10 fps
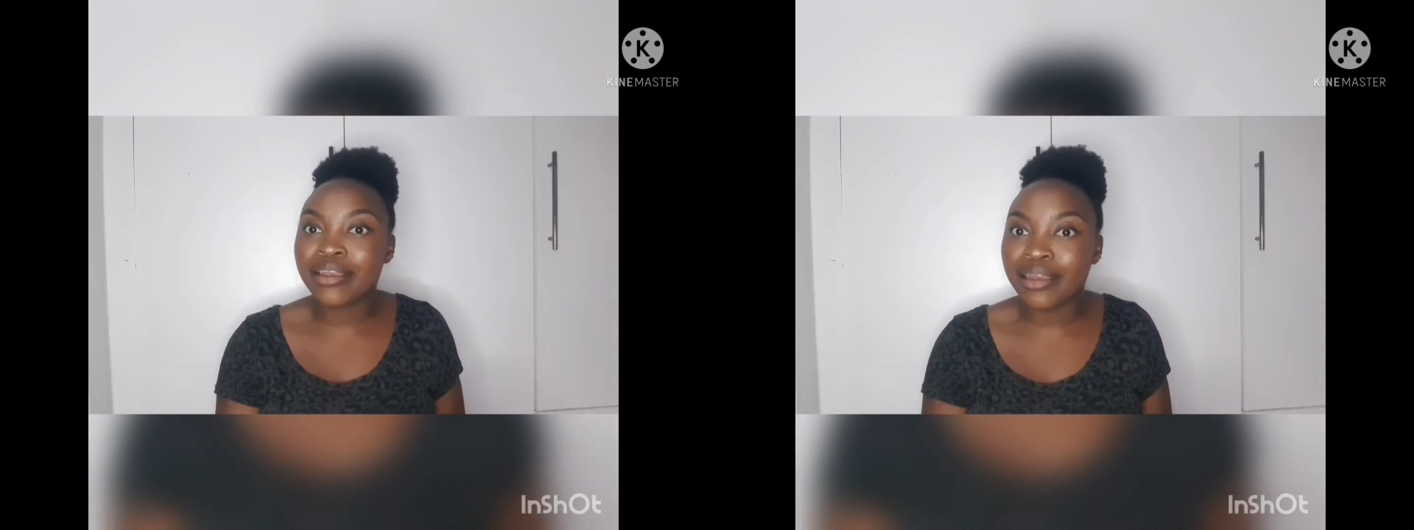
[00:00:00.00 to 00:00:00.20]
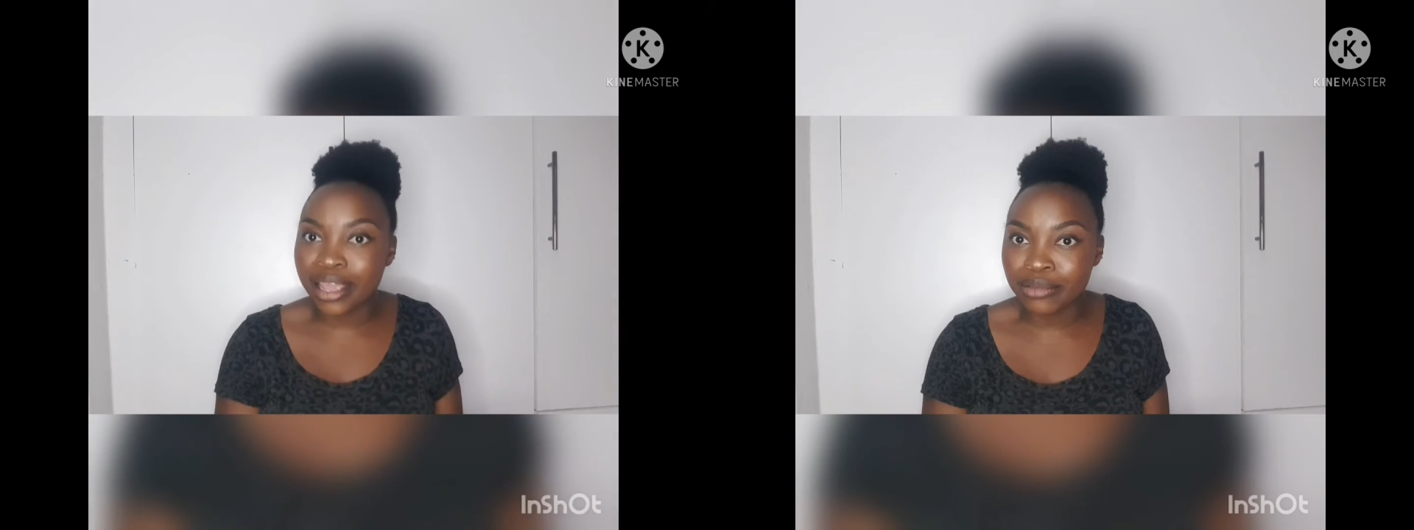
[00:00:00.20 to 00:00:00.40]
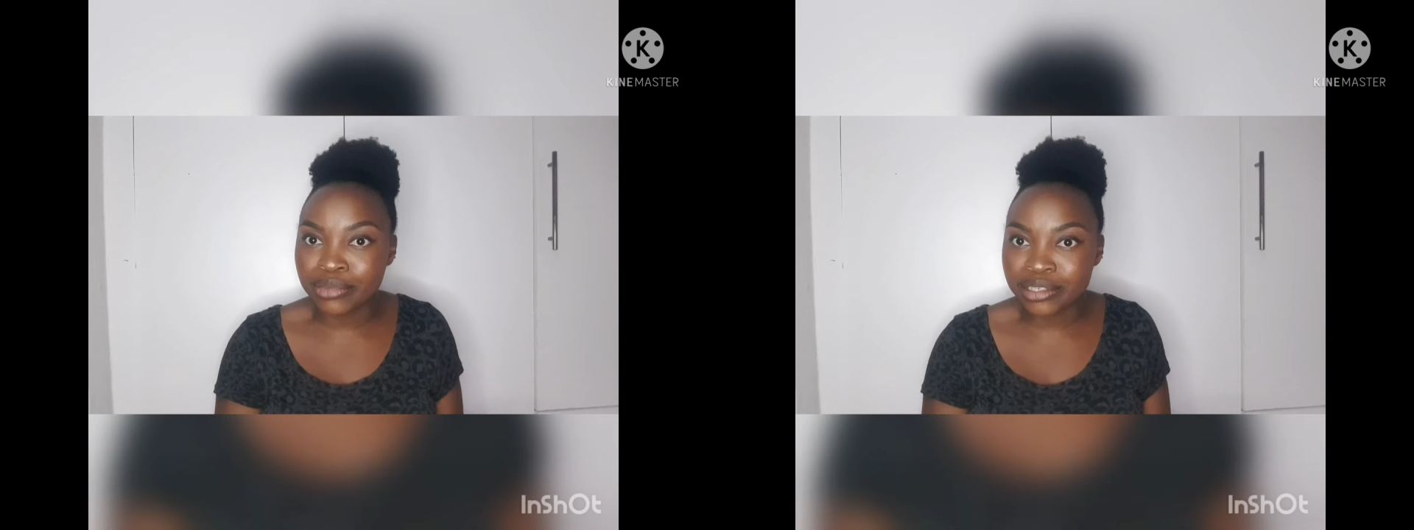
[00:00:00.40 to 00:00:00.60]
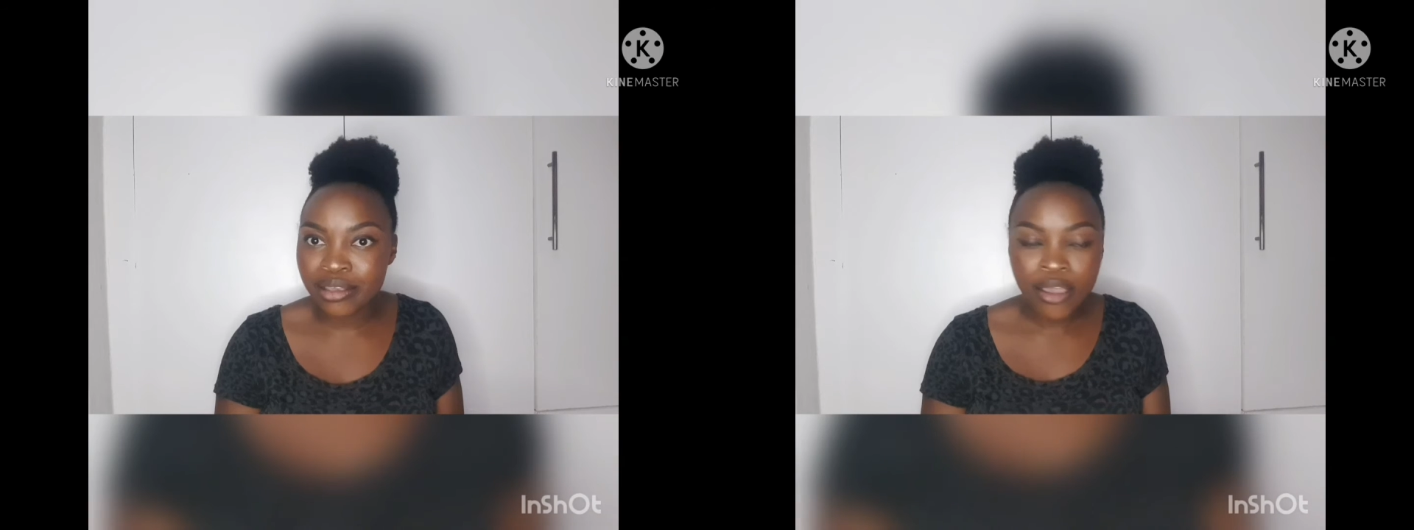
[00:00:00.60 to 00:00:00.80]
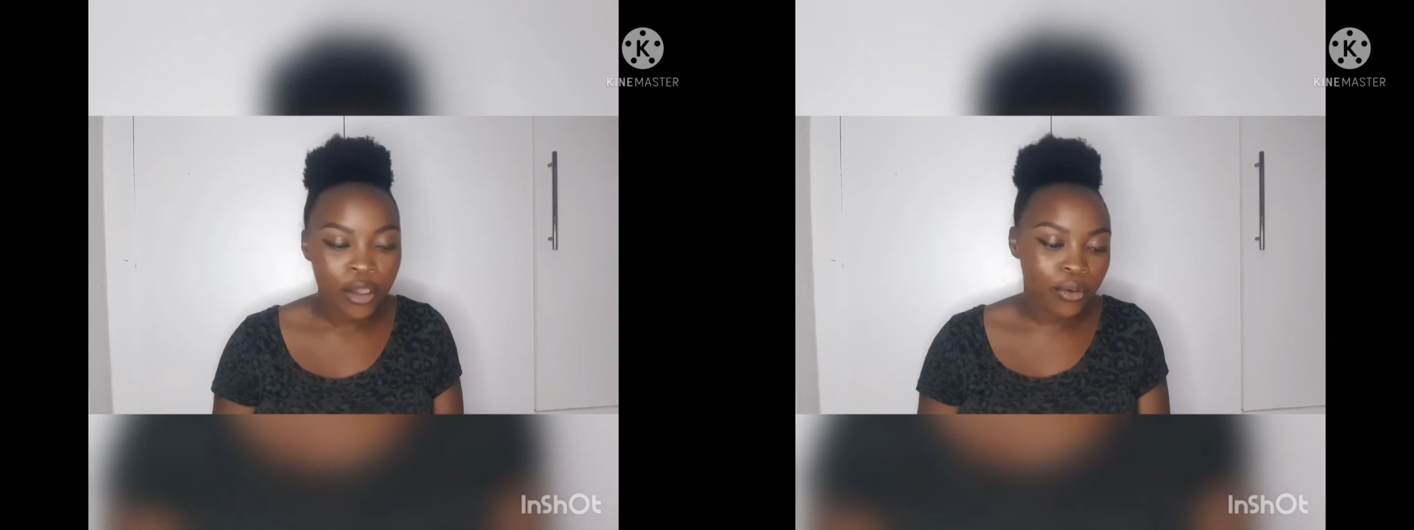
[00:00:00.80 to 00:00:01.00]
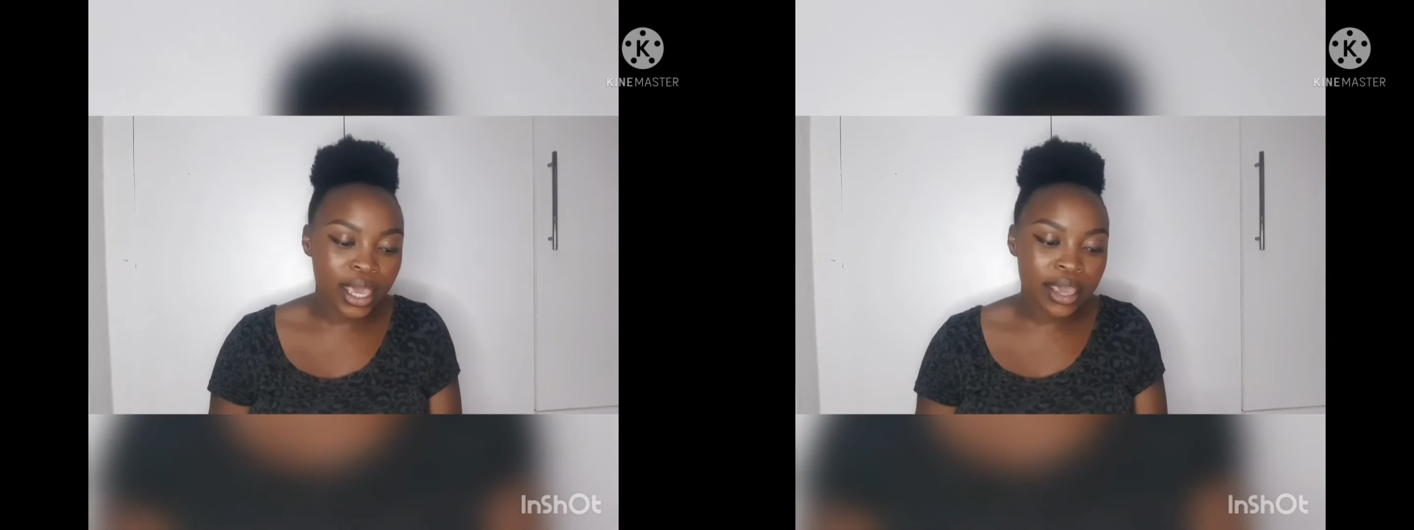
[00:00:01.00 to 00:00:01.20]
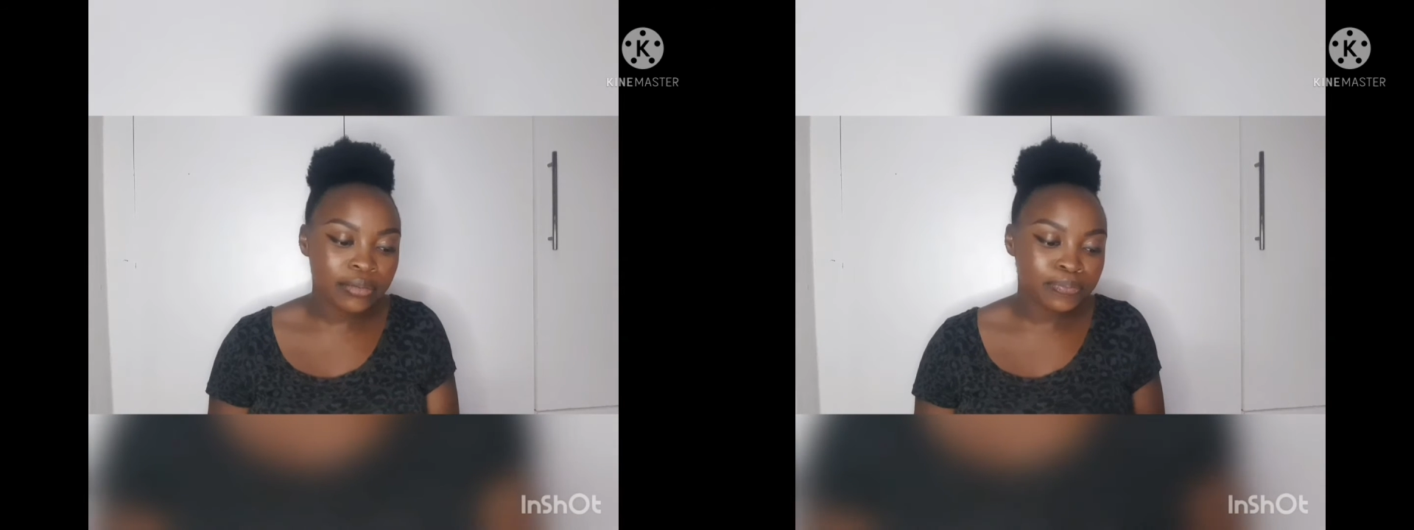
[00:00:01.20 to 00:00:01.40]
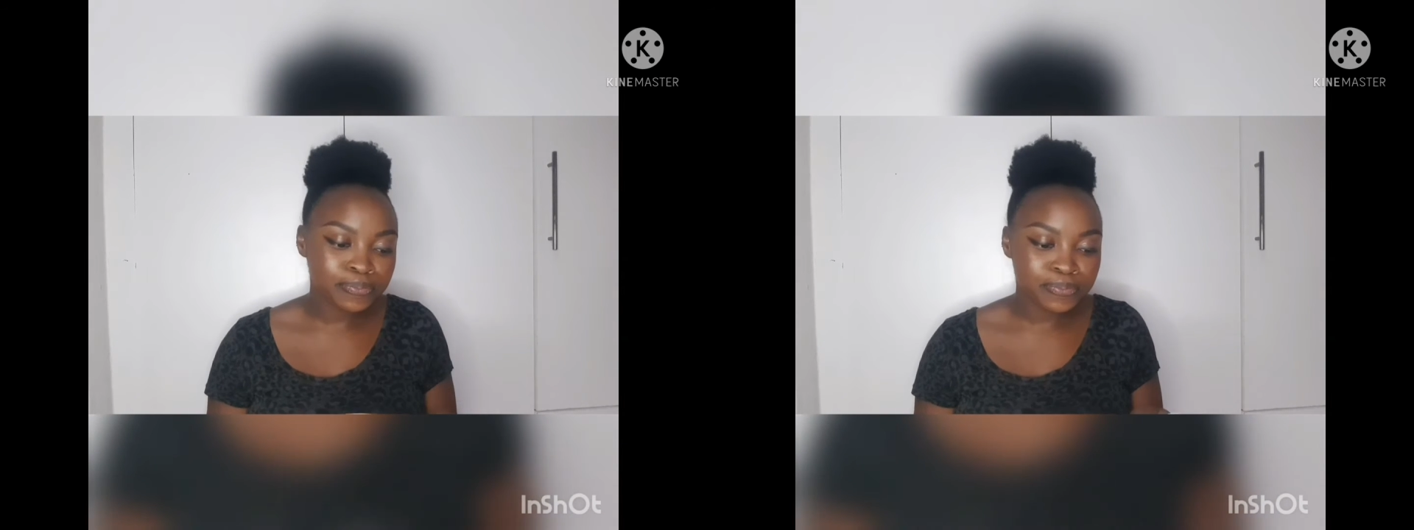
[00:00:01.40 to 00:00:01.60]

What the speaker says: names, okay?